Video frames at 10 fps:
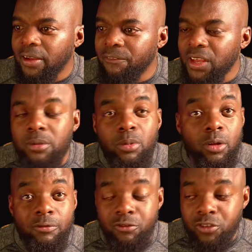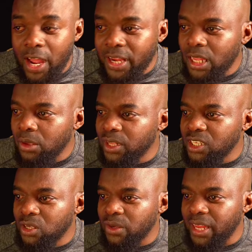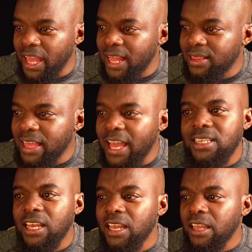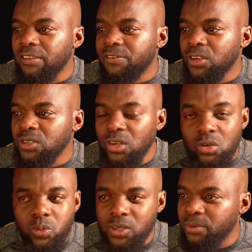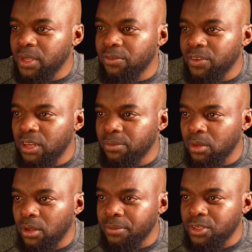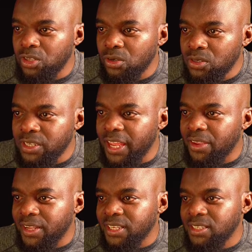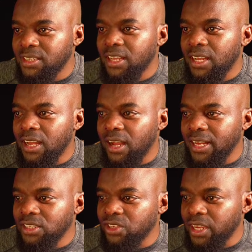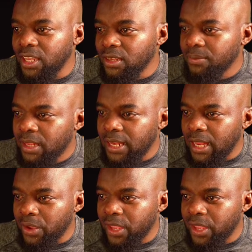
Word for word: available on Friday, you can just go and add that. If you don't want to be available on Tuesday, you can just uh, uncheck it. Now